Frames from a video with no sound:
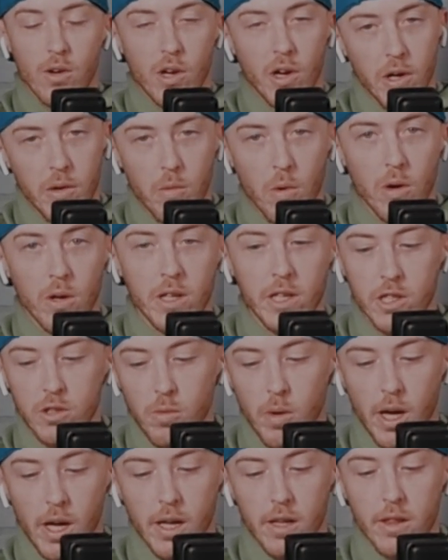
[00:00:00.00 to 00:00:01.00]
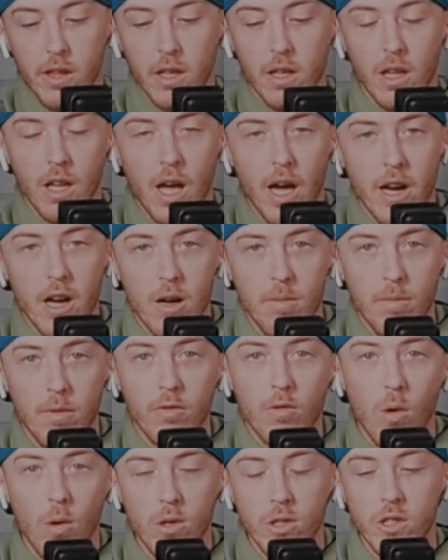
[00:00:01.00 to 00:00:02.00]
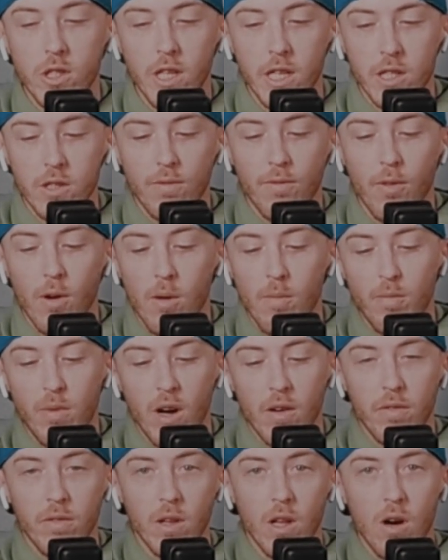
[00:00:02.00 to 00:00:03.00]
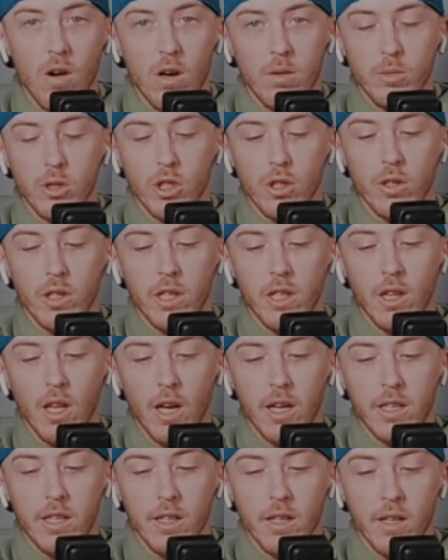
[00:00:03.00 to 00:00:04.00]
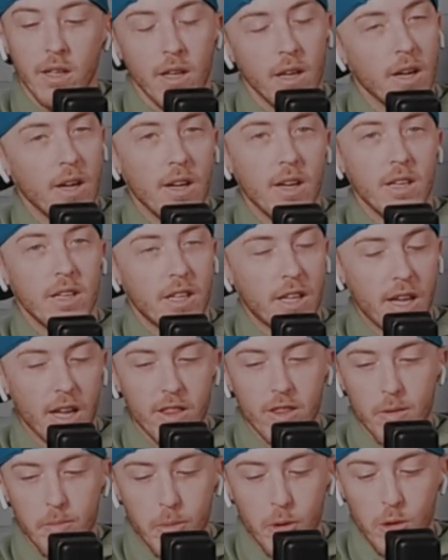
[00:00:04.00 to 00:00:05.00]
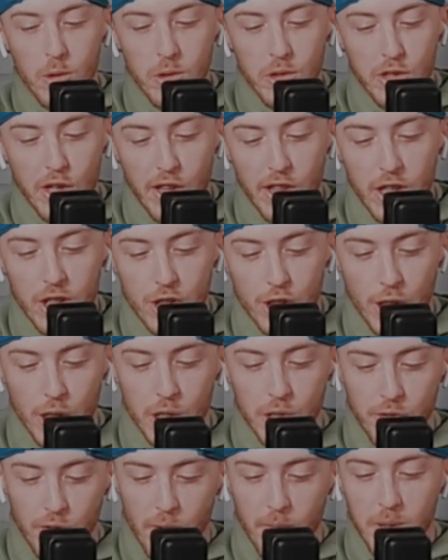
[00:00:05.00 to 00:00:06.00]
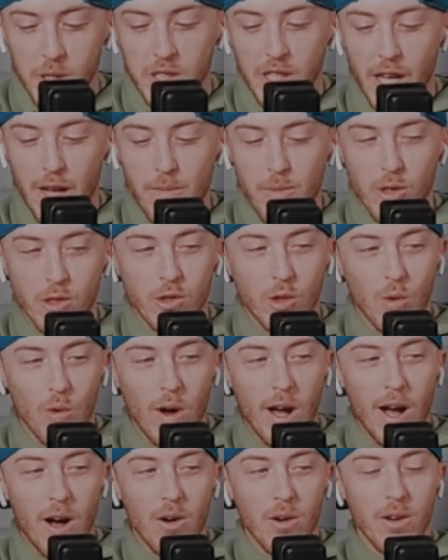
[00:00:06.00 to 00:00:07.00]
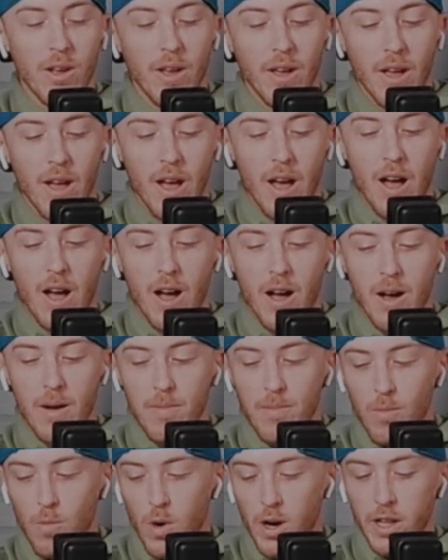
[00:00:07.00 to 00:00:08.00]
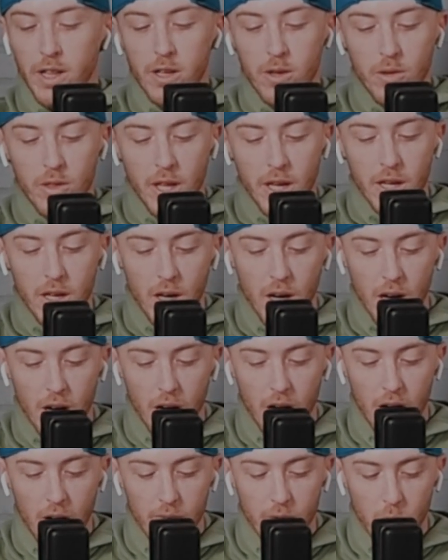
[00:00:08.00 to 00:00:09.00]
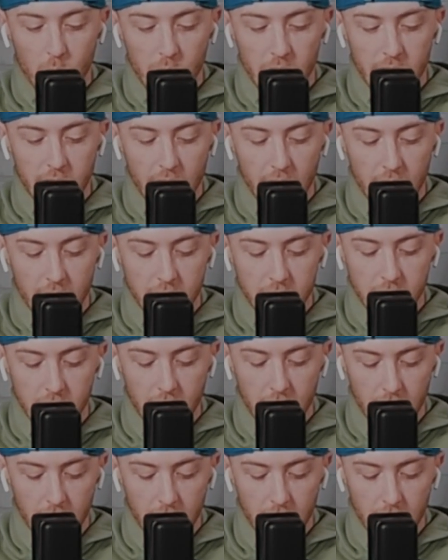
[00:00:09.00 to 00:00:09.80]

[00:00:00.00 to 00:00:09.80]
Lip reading: could work his way into the lineup. Of course, he is from Buffalo. I'm sure he'd like to get the boos and the jeers from the Sabres crowd. What did you think of the weekend